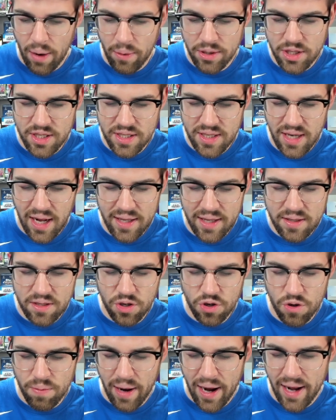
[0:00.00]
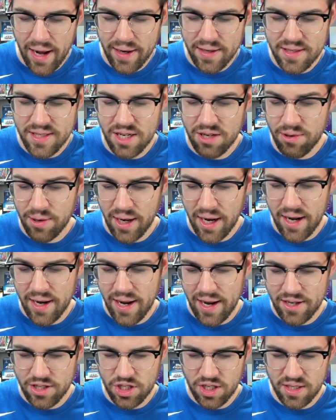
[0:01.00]
which is not too bad considering we got
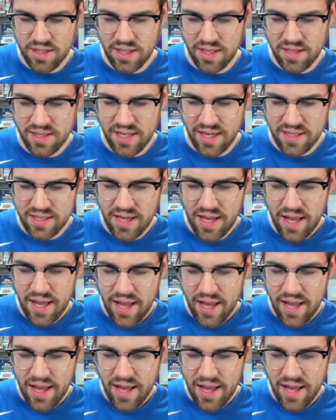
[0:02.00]
an SGC 6